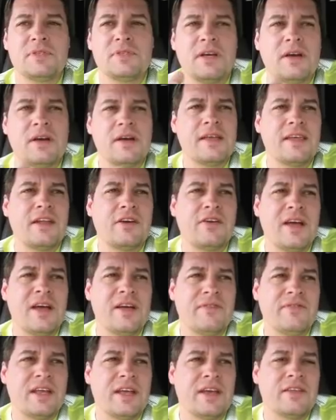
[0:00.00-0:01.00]
I'm sorry, they don't
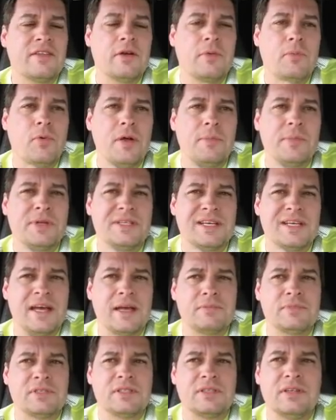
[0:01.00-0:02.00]
have any other appointment
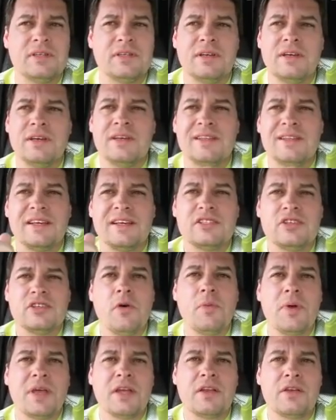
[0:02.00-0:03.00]
times. That's
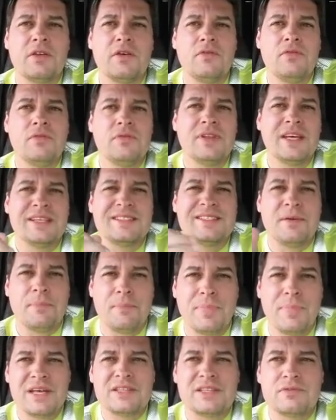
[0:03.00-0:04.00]
all we can do. That's the
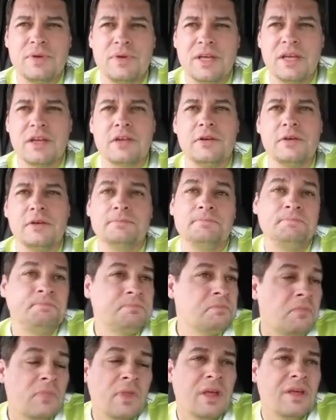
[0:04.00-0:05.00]
best we can do.
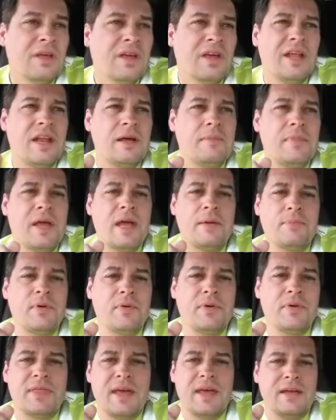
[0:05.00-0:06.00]
And I'm happy
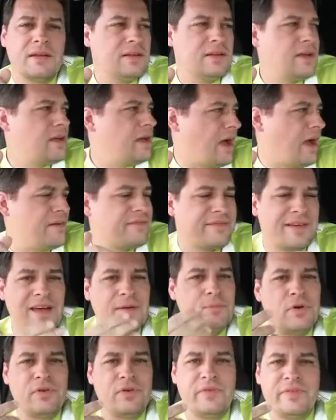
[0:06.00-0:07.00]
with that. I've
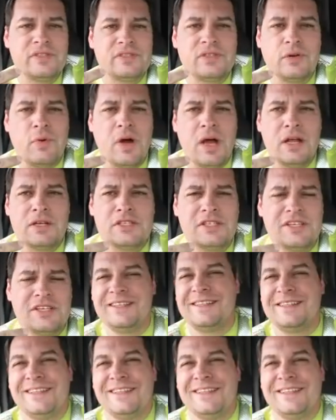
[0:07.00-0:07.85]
got movies to watch.